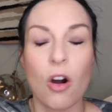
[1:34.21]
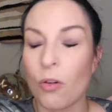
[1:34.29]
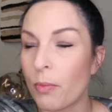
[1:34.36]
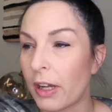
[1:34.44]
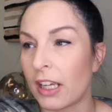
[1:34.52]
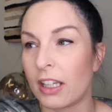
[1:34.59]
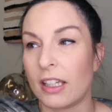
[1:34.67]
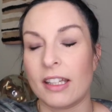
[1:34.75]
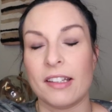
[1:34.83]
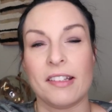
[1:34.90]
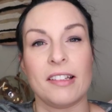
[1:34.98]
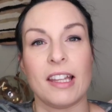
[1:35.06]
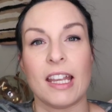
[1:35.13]
Oh my
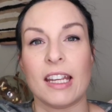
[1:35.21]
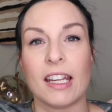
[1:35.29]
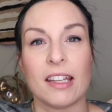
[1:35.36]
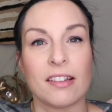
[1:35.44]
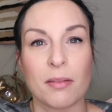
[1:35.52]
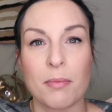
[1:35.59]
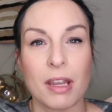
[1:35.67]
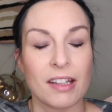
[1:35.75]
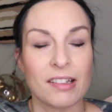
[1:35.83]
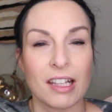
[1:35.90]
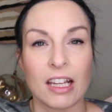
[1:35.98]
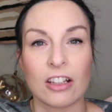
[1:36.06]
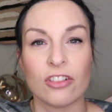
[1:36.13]
goodness, like, it's
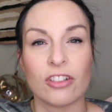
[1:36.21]
amazing.